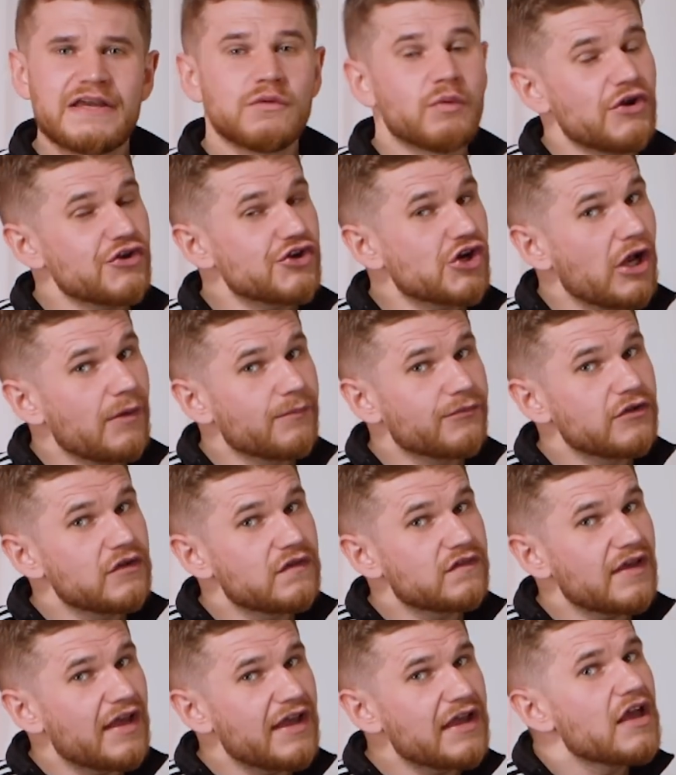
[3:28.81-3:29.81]
Which clubs, you
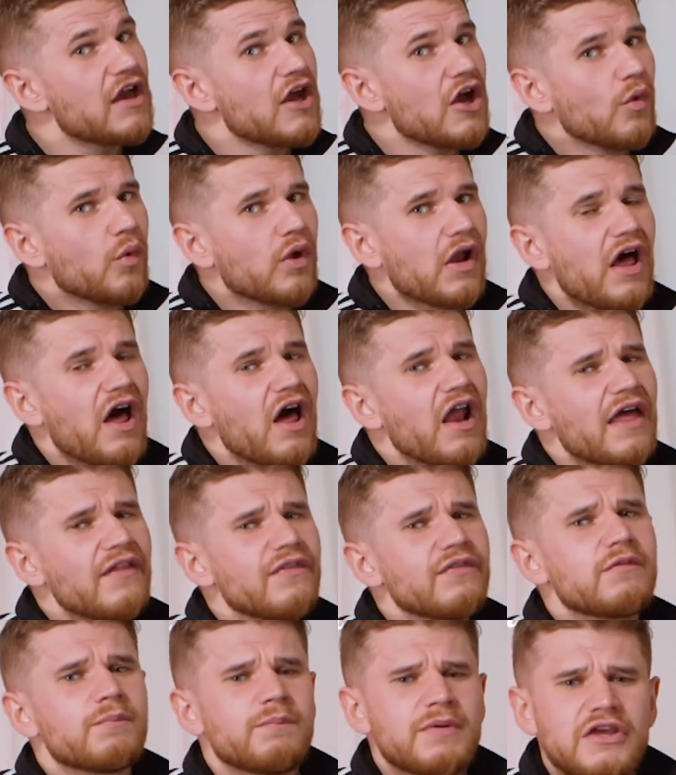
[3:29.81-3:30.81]
say, will
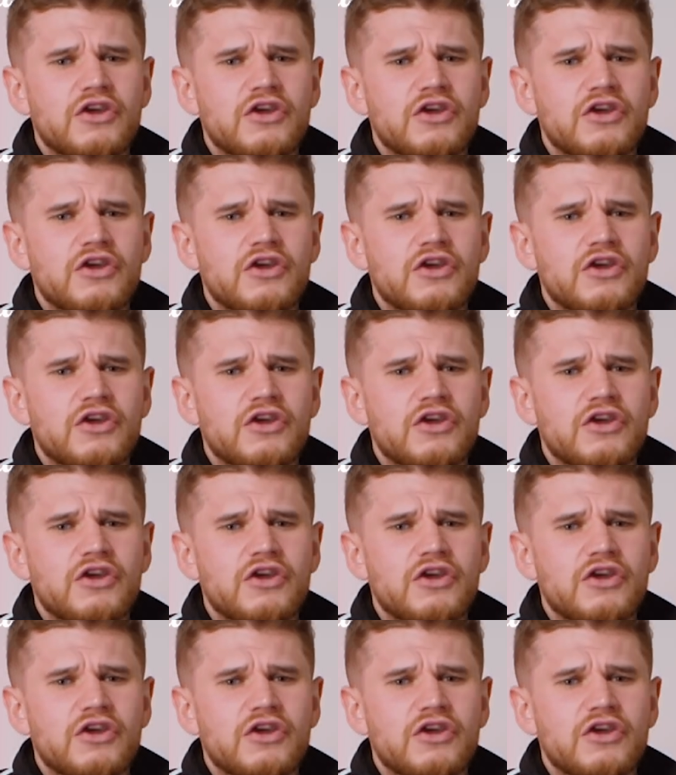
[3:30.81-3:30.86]
Haaland be